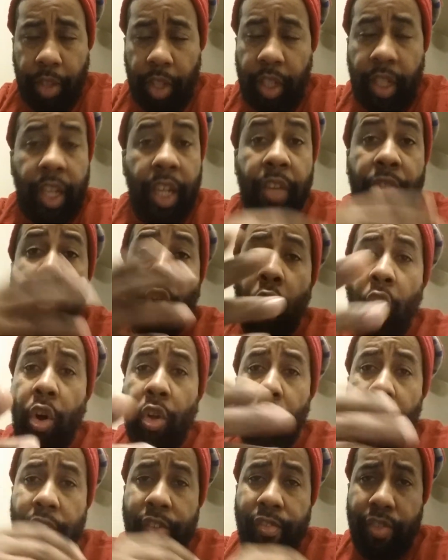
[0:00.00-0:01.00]
give all
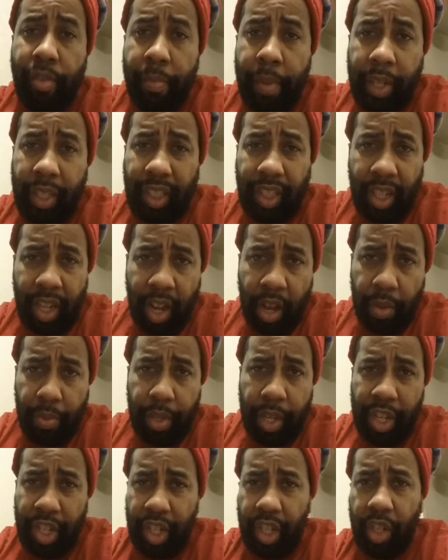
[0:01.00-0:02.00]
the information out
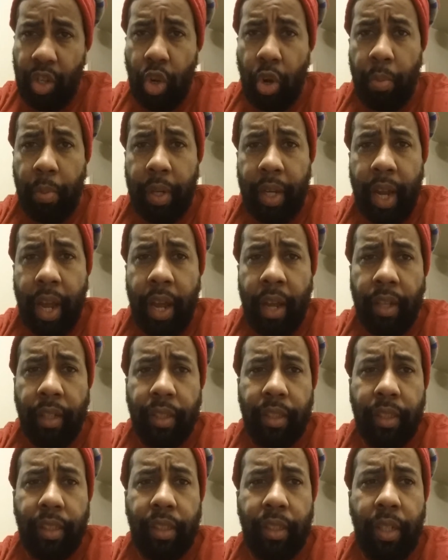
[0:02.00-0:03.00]
that she normally
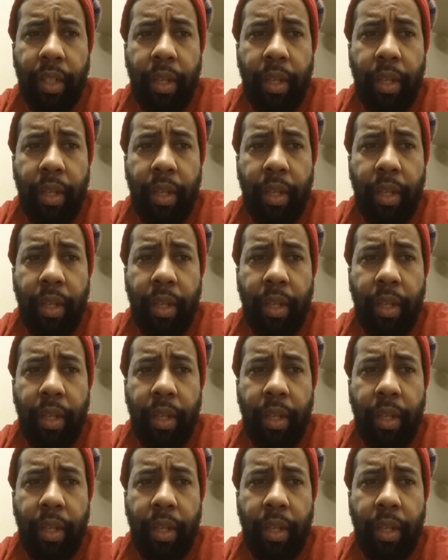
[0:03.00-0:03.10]
has.